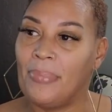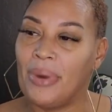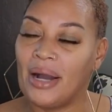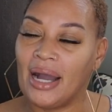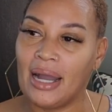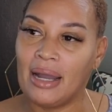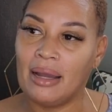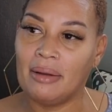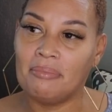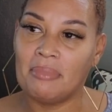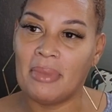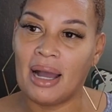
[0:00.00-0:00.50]

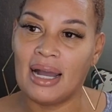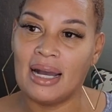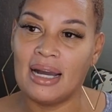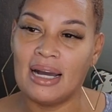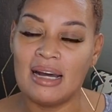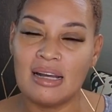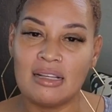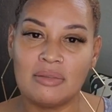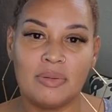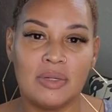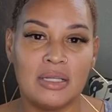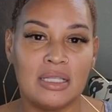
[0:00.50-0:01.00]
But my
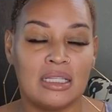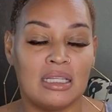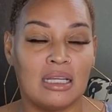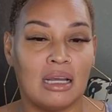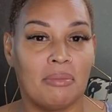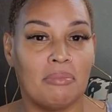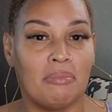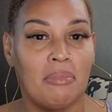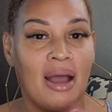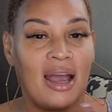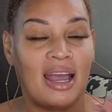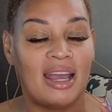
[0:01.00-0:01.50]
husband
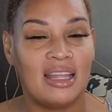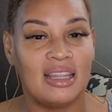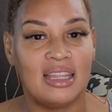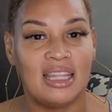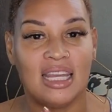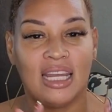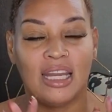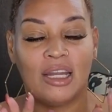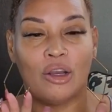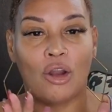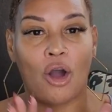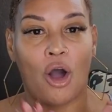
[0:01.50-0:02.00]
took my
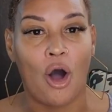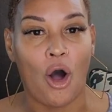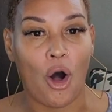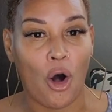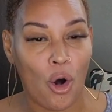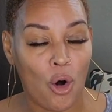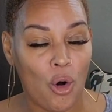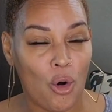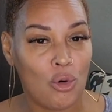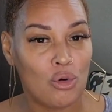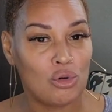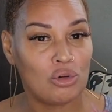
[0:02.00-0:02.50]
then
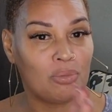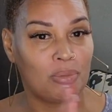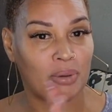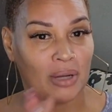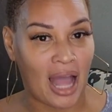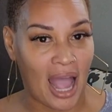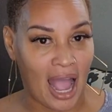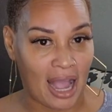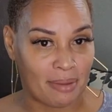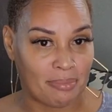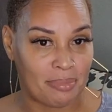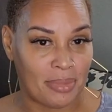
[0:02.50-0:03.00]
old
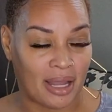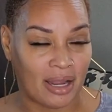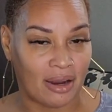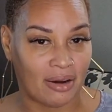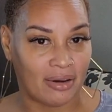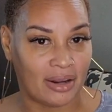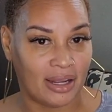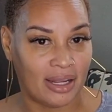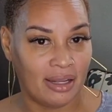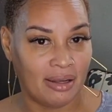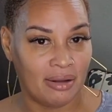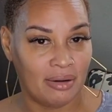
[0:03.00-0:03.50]

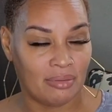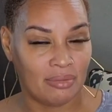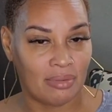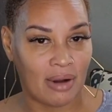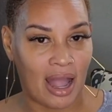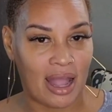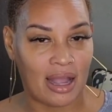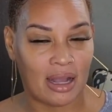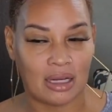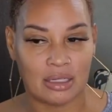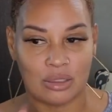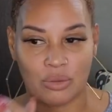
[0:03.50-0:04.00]
Blackberry,
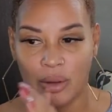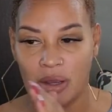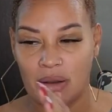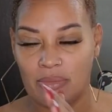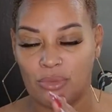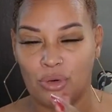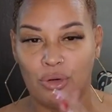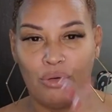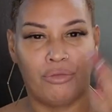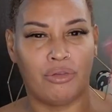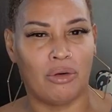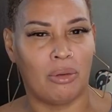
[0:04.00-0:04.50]
right? Because we had
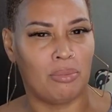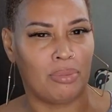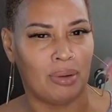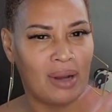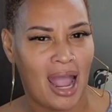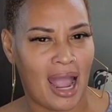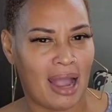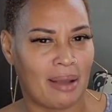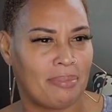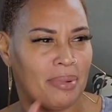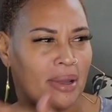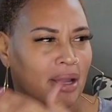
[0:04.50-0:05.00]
moved from
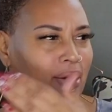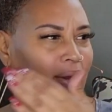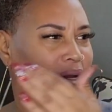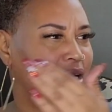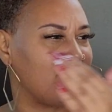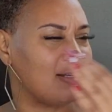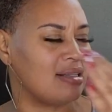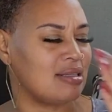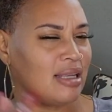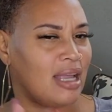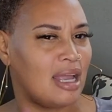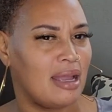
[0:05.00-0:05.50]

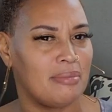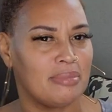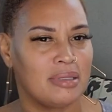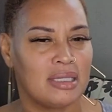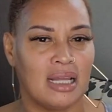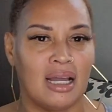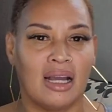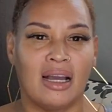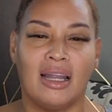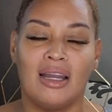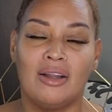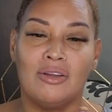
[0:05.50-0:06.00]
Blackberry to
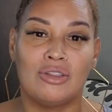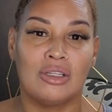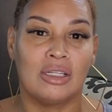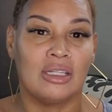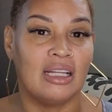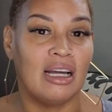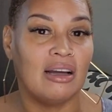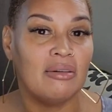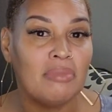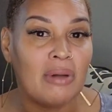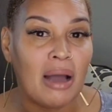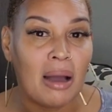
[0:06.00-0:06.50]
Samsung. I used to
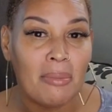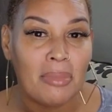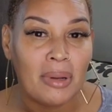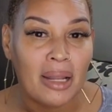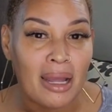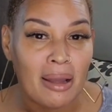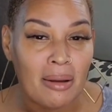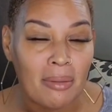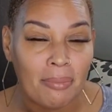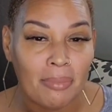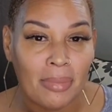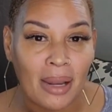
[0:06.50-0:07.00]
love my
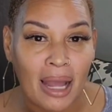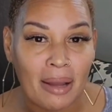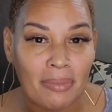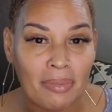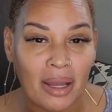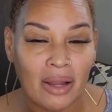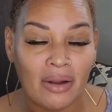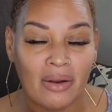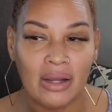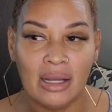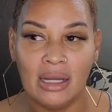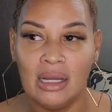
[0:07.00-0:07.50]
Black
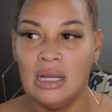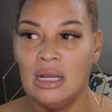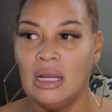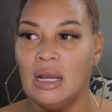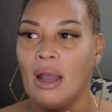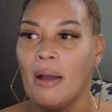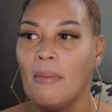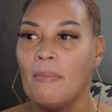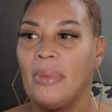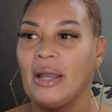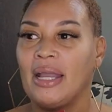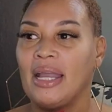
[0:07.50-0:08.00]
Blackberry.
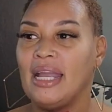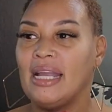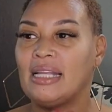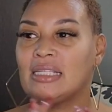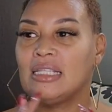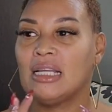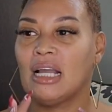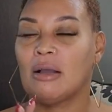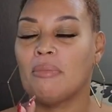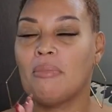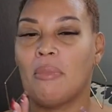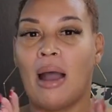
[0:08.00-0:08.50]
But he
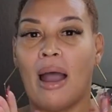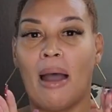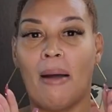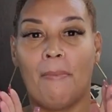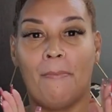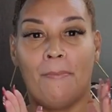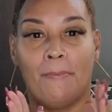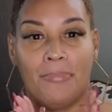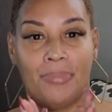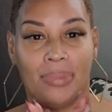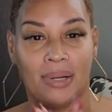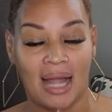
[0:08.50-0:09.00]
took
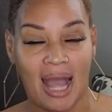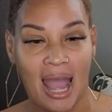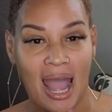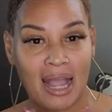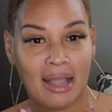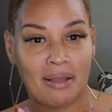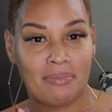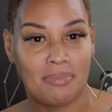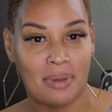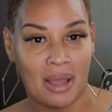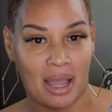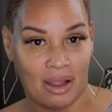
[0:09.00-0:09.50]
my
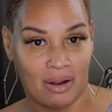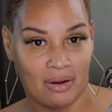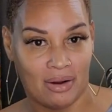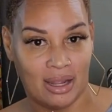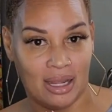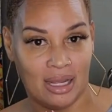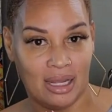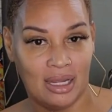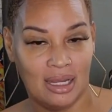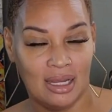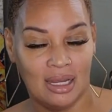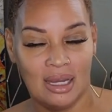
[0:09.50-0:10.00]

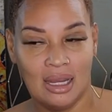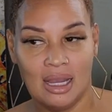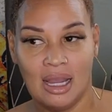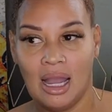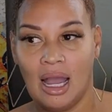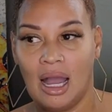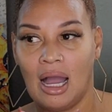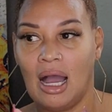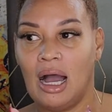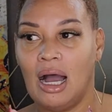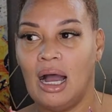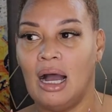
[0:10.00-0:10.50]
Blackberry
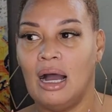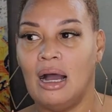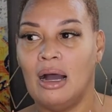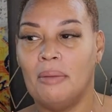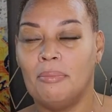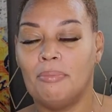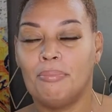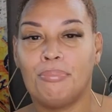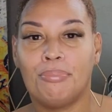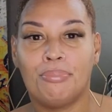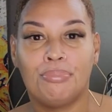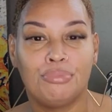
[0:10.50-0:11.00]

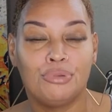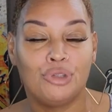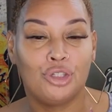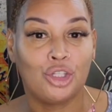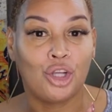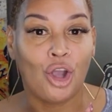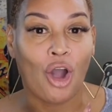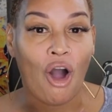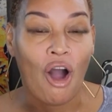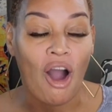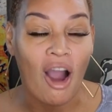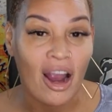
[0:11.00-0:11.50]
um,
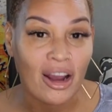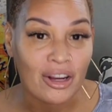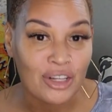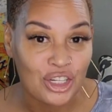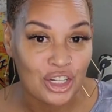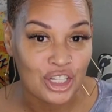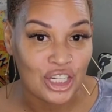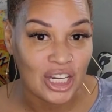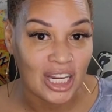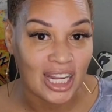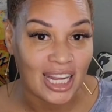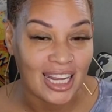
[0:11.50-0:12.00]

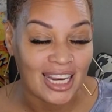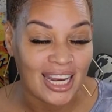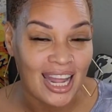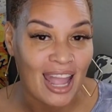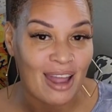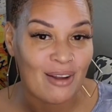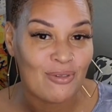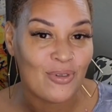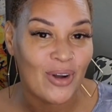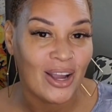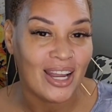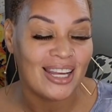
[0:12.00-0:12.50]
charged it
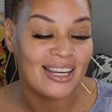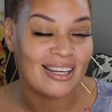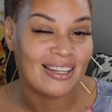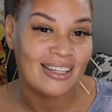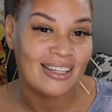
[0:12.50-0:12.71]
and went